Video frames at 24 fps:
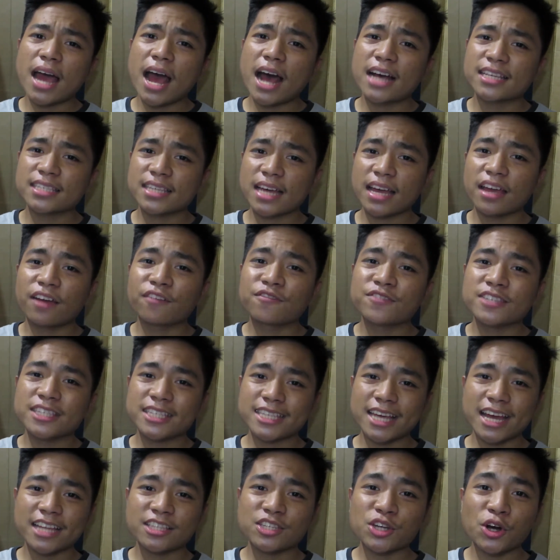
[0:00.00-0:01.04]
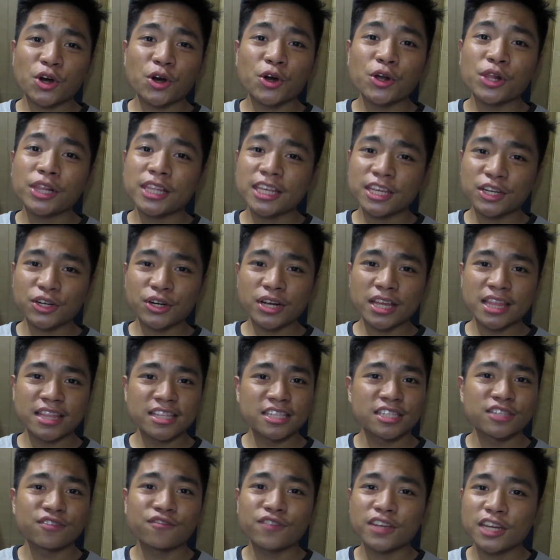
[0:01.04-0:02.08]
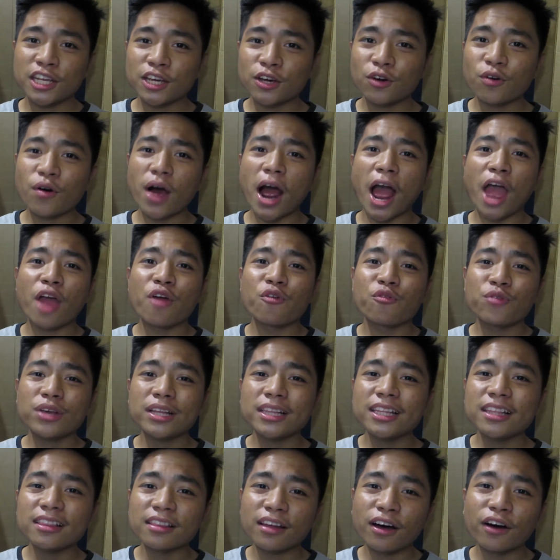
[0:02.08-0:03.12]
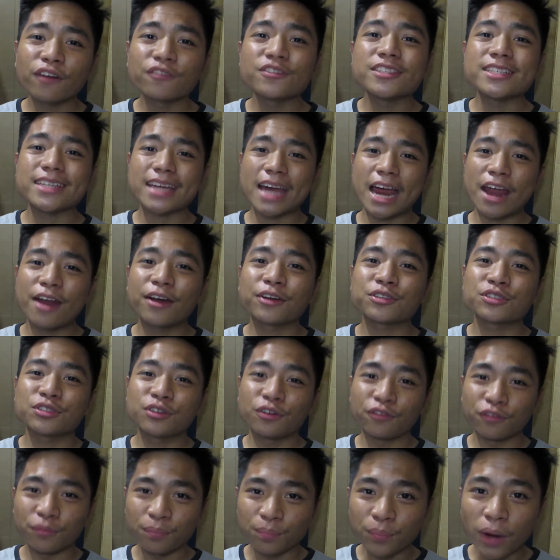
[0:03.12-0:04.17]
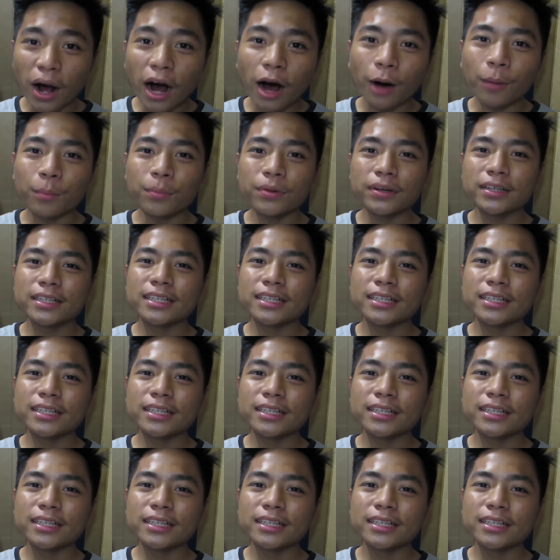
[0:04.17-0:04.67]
as I have said earlier in this video, I really loved the character of Bob,